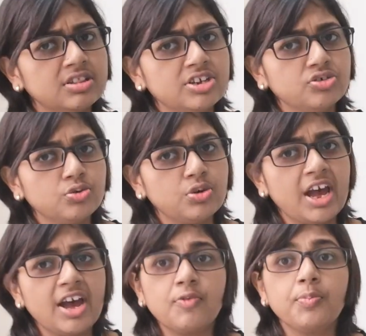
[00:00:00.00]
they should
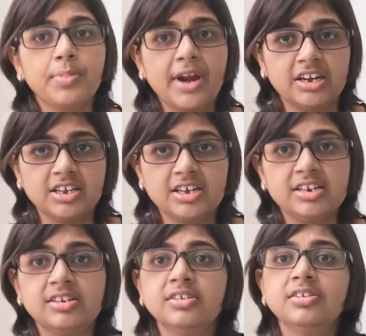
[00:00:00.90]
have
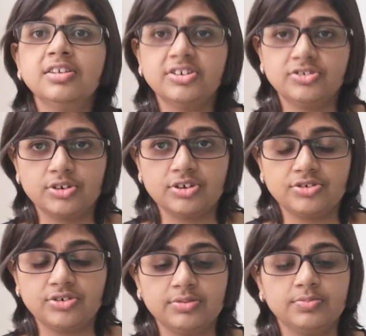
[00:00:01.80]
practical
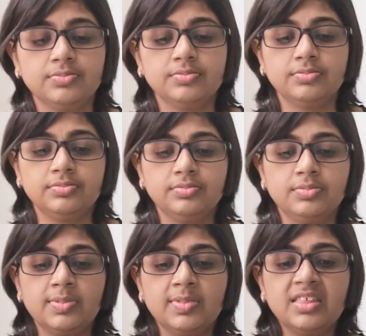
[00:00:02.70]
education.
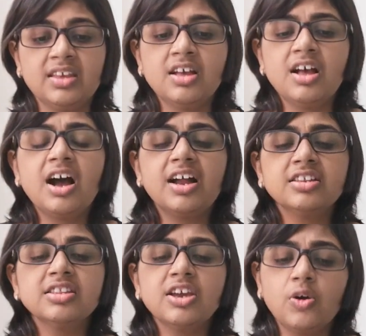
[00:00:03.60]

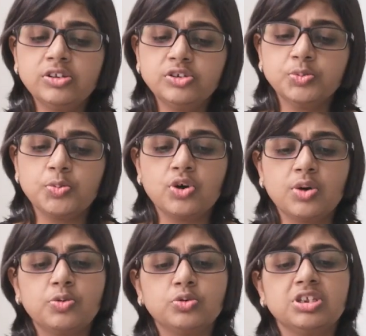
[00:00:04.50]
And they also spoke
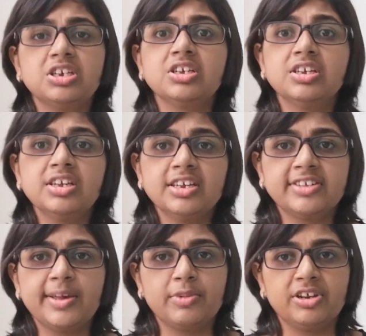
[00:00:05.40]
about the
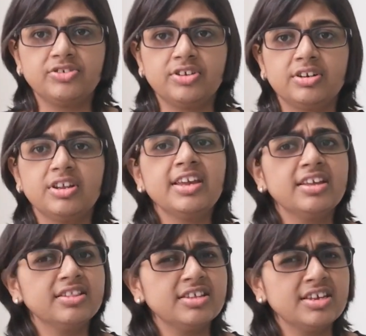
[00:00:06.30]
examination.
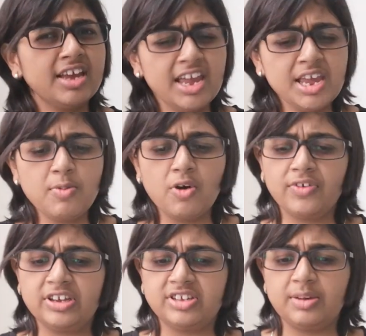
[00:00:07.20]
The aim
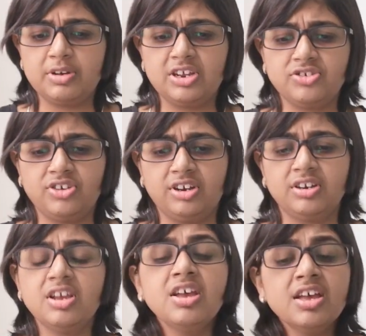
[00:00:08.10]
of
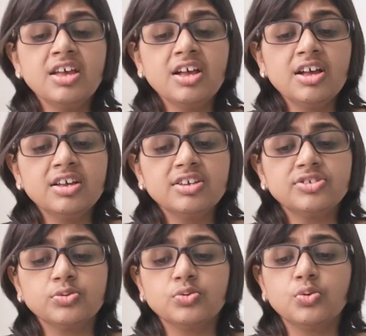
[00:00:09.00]
examination
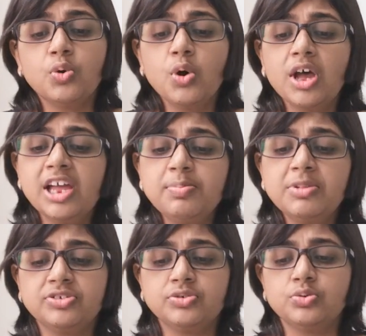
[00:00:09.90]
is to help
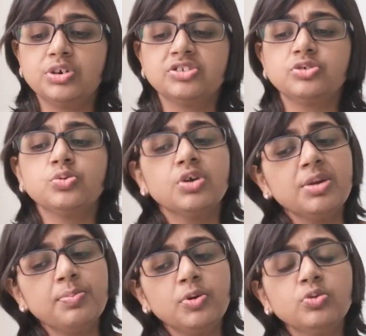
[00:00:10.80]
the students to
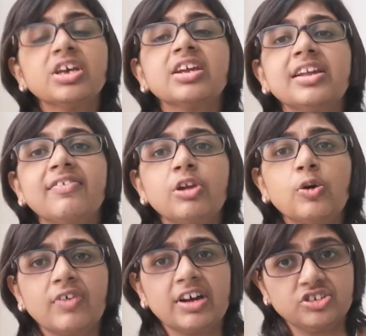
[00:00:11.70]
improve their level
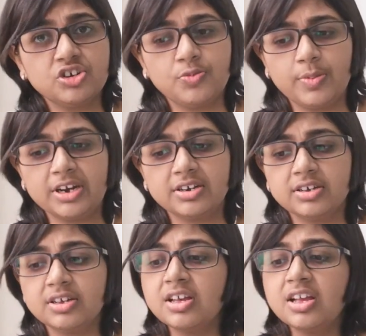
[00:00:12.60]
of achievement
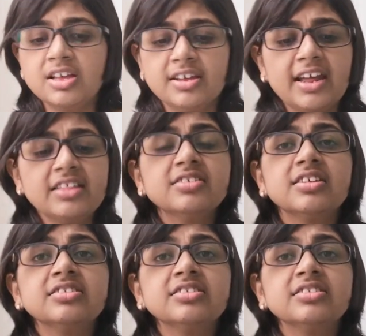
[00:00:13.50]
rather